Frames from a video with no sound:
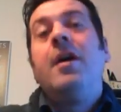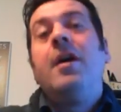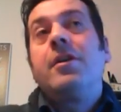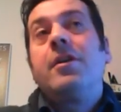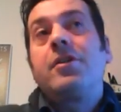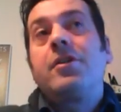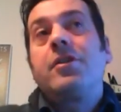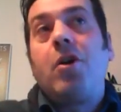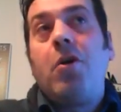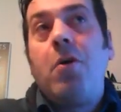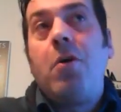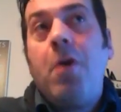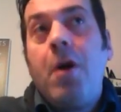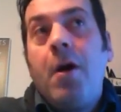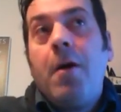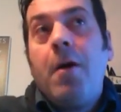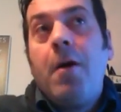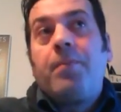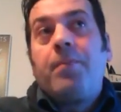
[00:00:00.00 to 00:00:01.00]
So
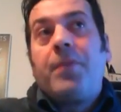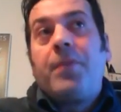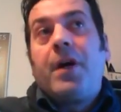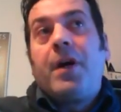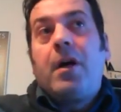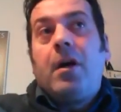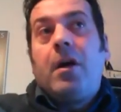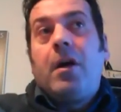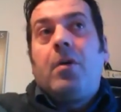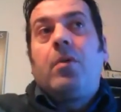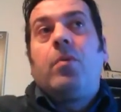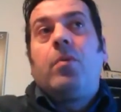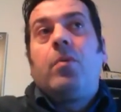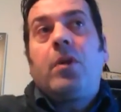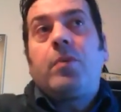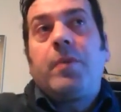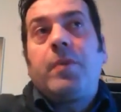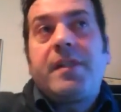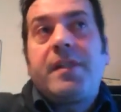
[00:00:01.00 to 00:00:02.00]

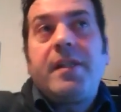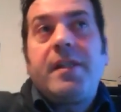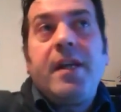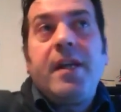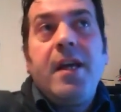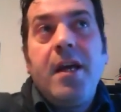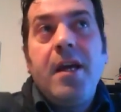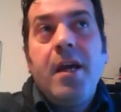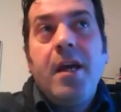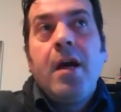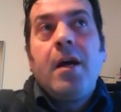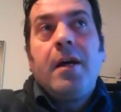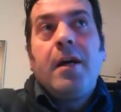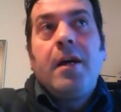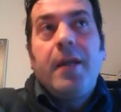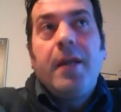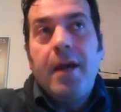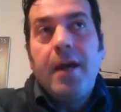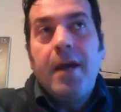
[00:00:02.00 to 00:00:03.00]
what we see
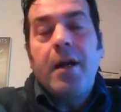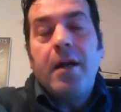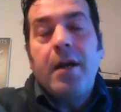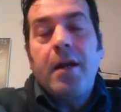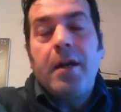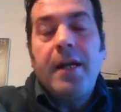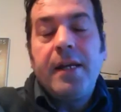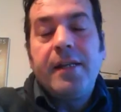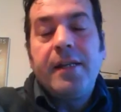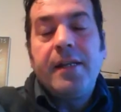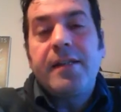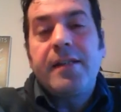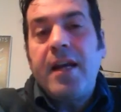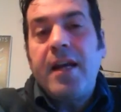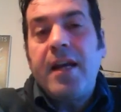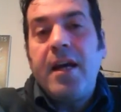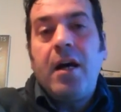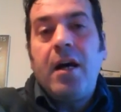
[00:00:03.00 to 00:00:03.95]
here is